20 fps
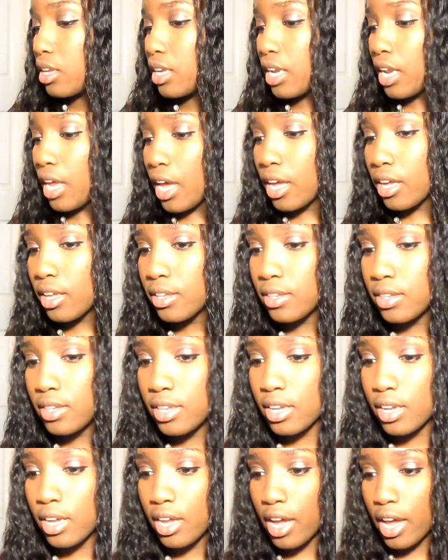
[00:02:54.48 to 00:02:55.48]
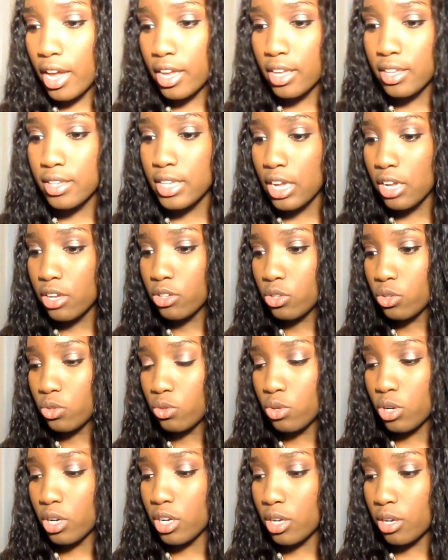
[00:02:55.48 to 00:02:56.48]
Next, I guess I'll
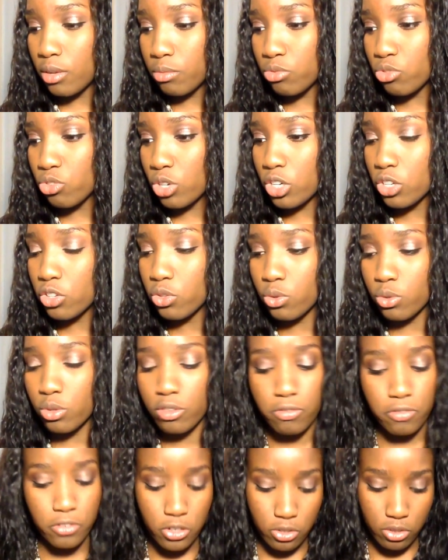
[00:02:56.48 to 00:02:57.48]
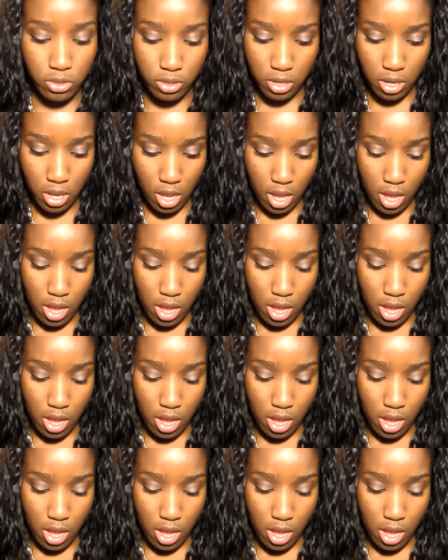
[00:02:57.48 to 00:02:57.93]
do drugstore first.